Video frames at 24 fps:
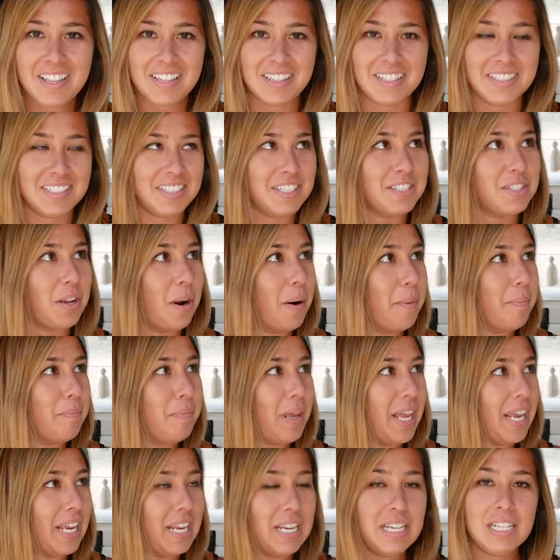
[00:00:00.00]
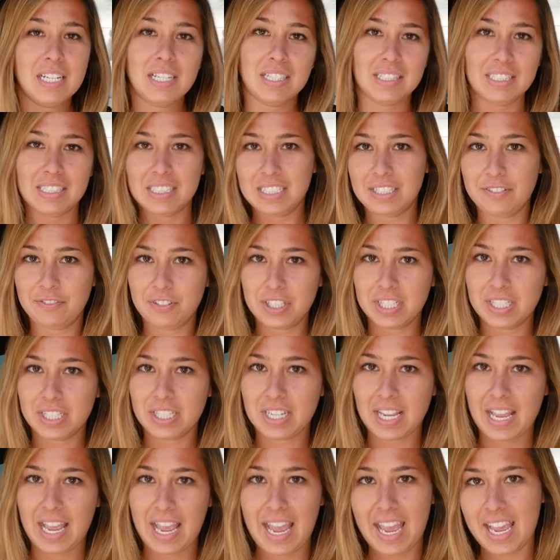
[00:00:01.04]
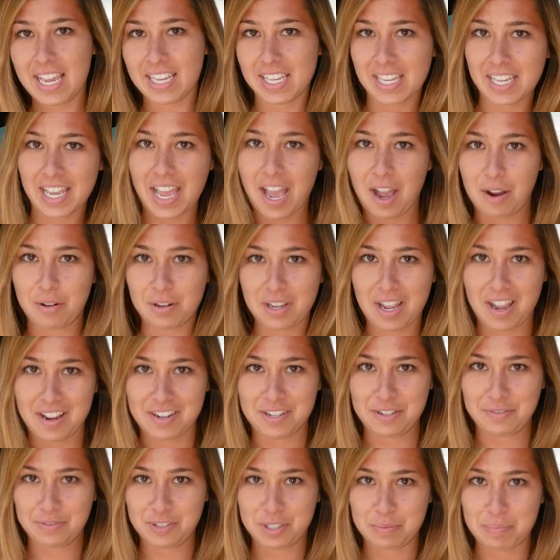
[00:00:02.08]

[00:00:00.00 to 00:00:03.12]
This is our main living, hanging out kind of